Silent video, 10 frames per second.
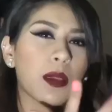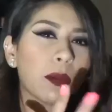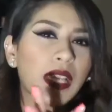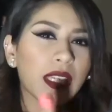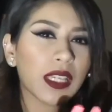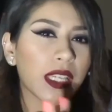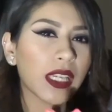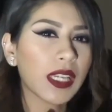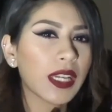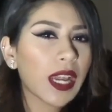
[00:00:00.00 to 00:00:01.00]

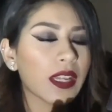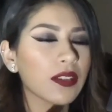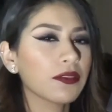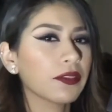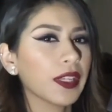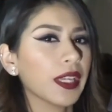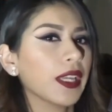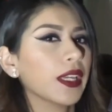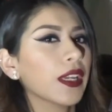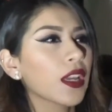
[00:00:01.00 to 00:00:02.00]
pinky kind of
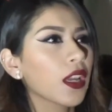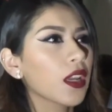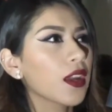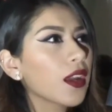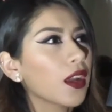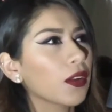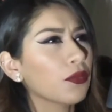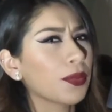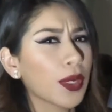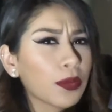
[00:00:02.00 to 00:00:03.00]
like a
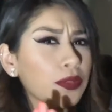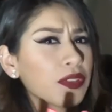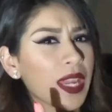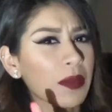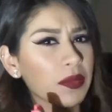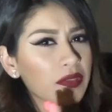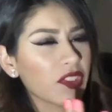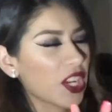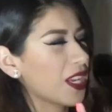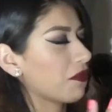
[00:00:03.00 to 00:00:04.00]
rose type of
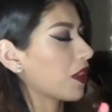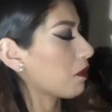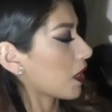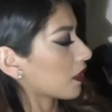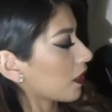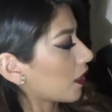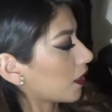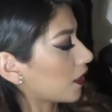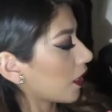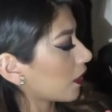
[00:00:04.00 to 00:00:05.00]
shade, if that makes any
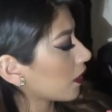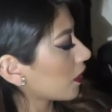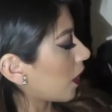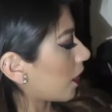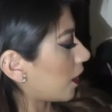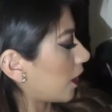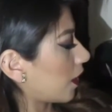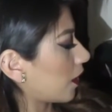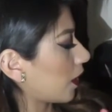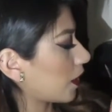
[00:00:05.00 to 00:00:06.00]
sense. And
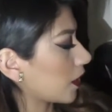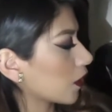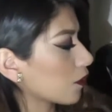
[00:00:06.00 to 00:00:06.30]
then I did